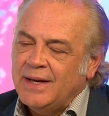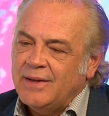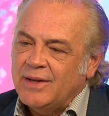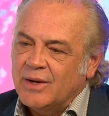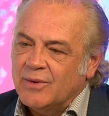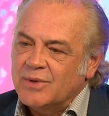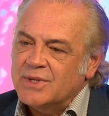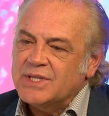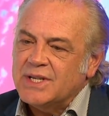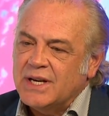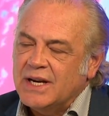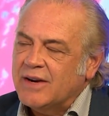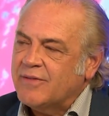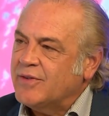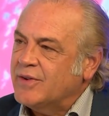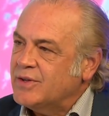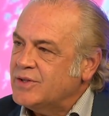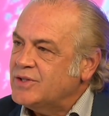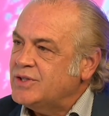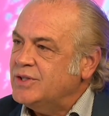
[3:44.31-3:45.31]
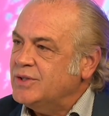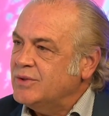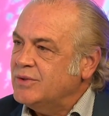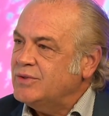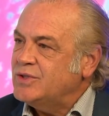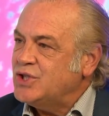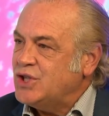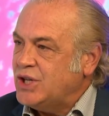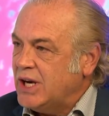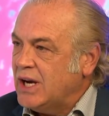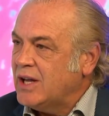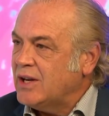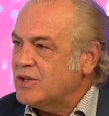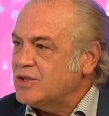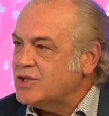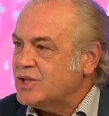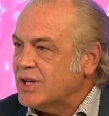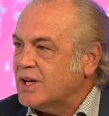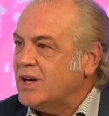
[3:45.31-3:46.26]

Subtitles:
there was an effort to challenge the